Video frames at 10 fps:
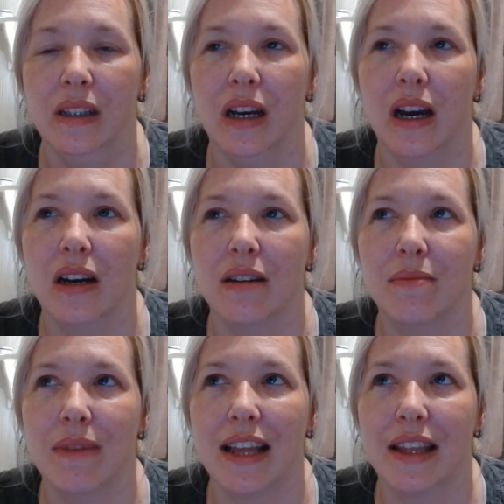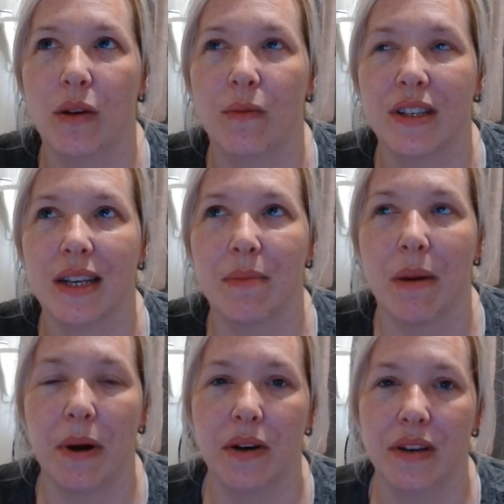And then obviously my
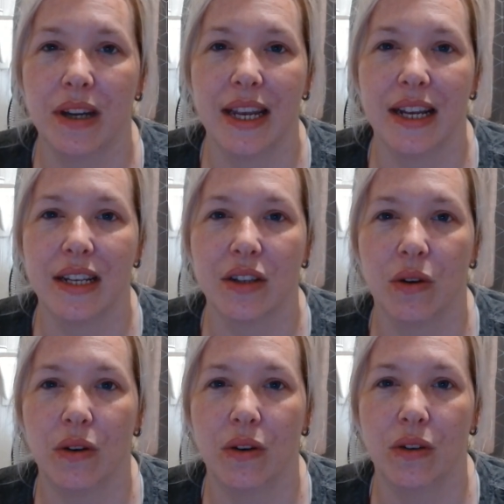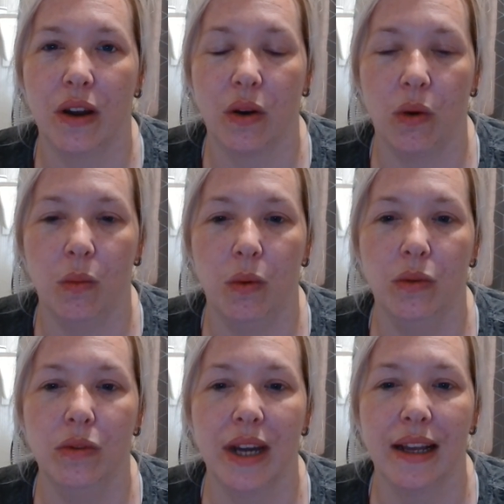partner, he's got like a
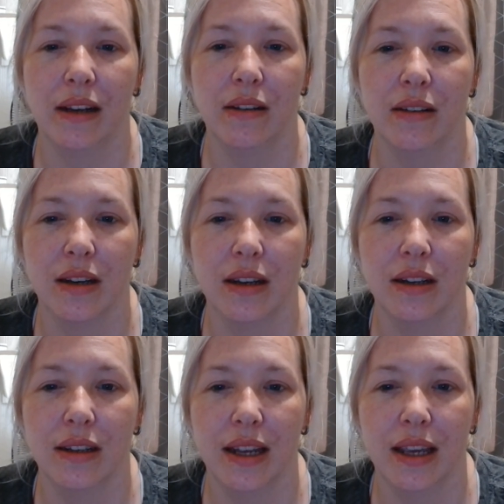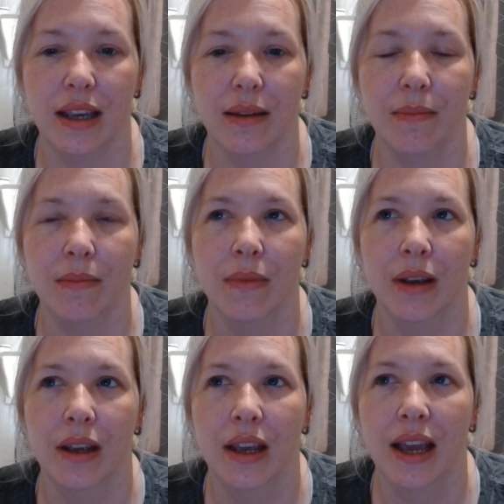wall calendar near him,
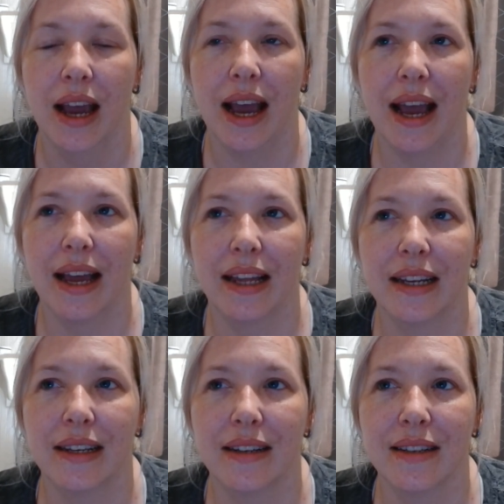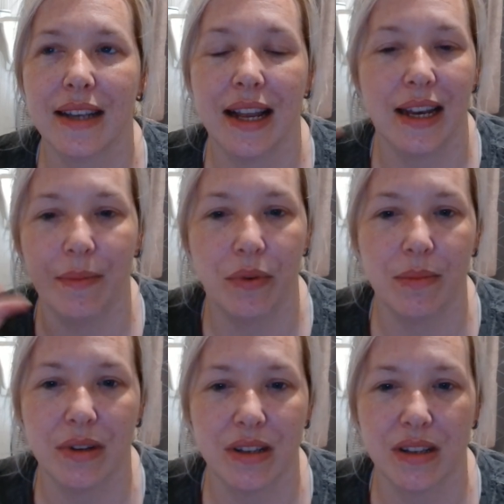and any
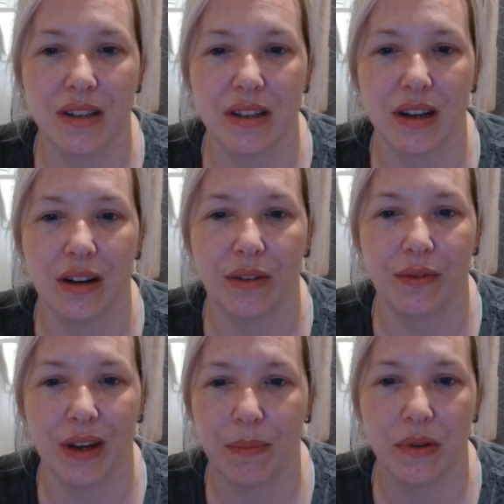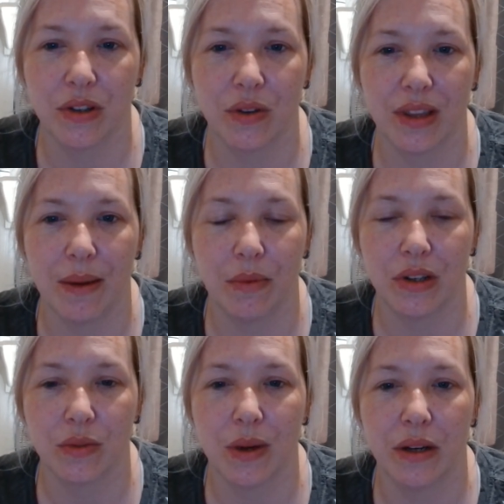appointments and stuff he puts on that one
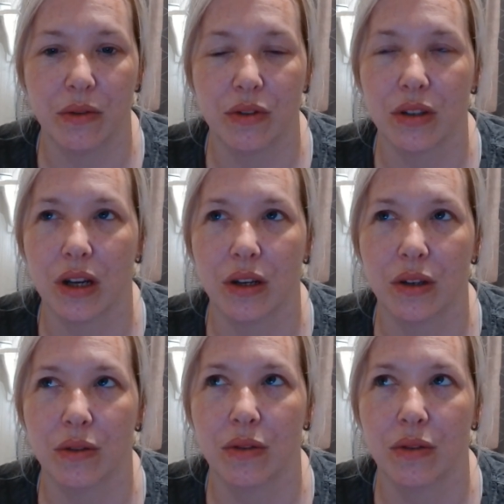as well. So